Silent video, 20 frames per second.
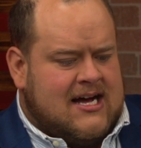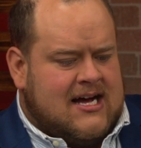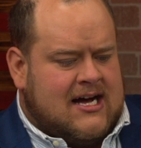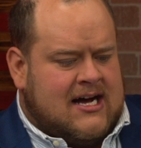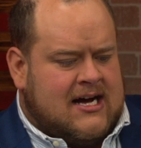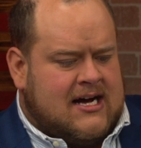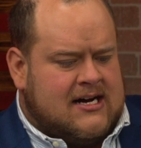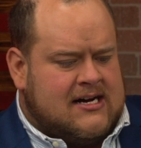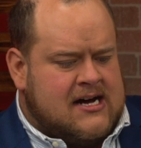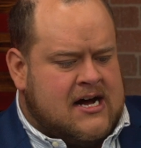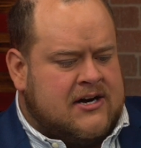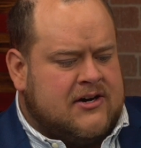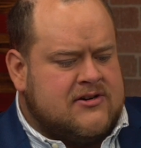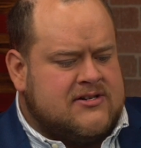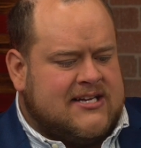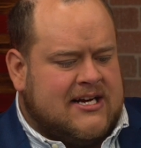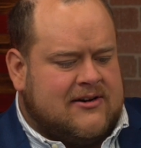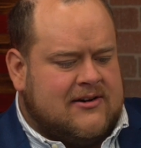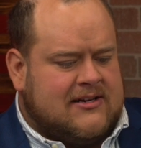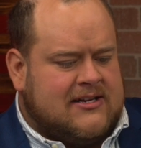
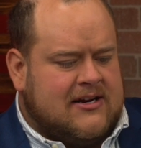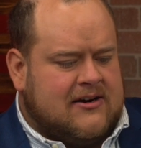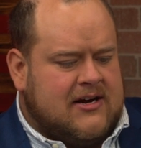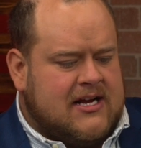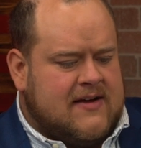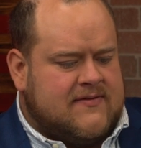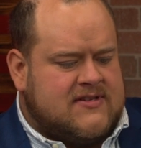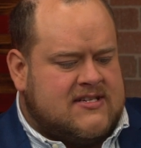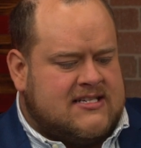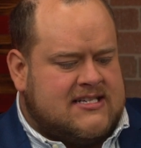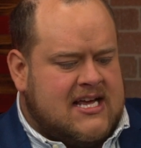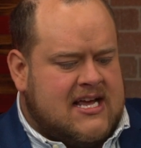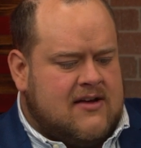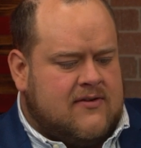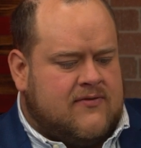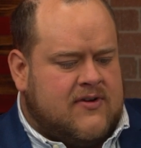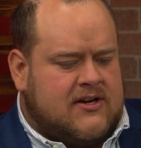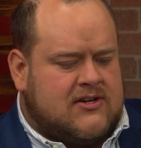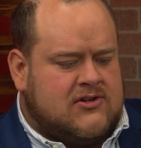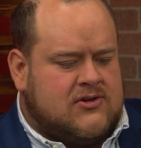Undersecretary of State
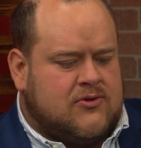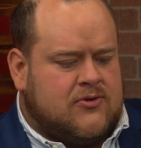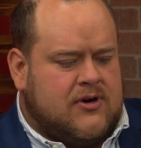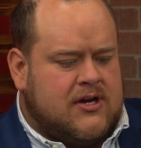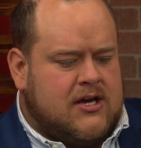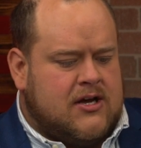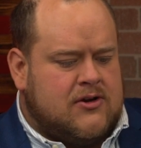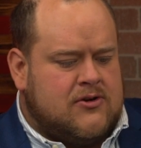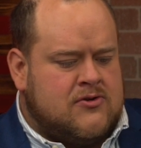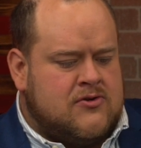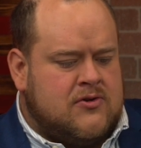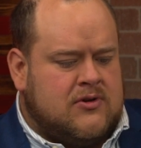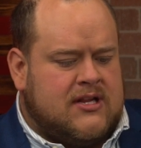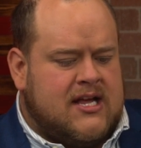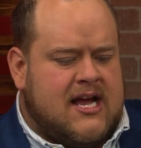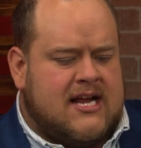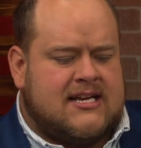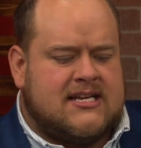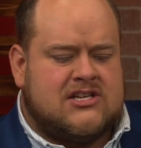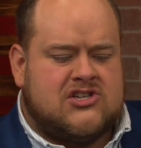Victoria
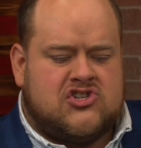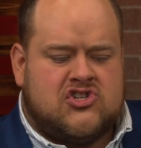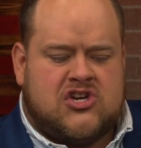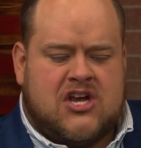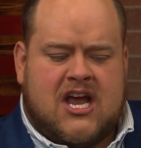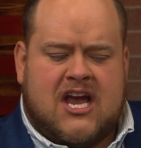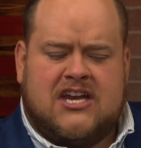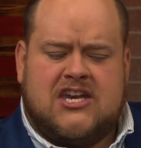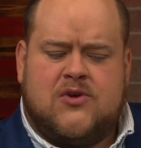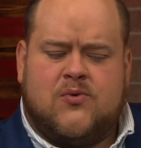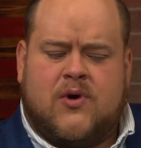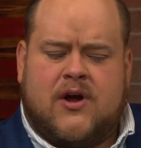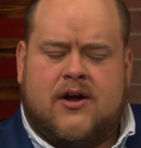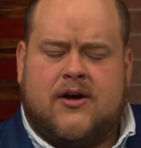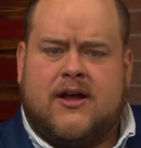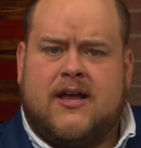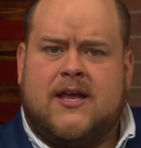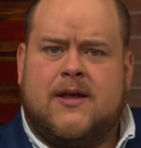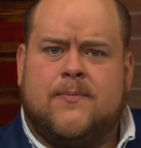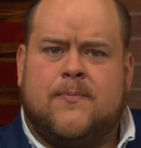Nuland in
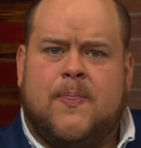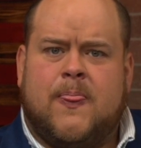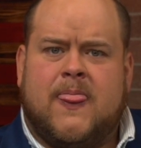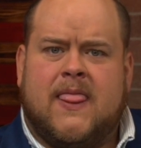January